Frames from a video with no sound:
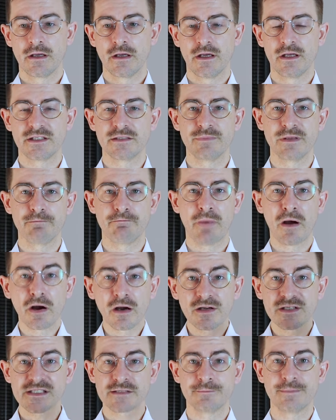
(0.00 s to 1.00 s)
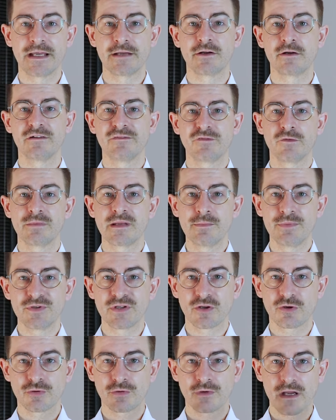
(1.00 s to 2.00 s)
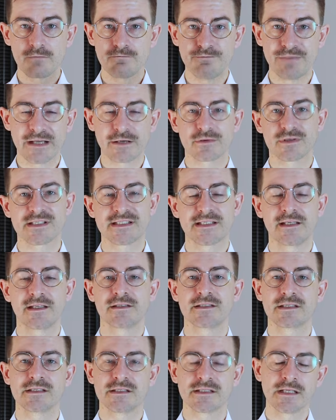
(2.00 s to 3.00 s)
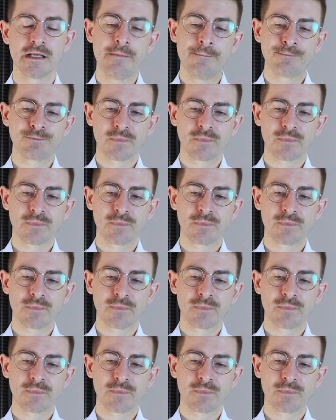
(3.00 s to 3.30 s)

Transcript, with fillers: uh, to be parsed better, for people to create better sentences.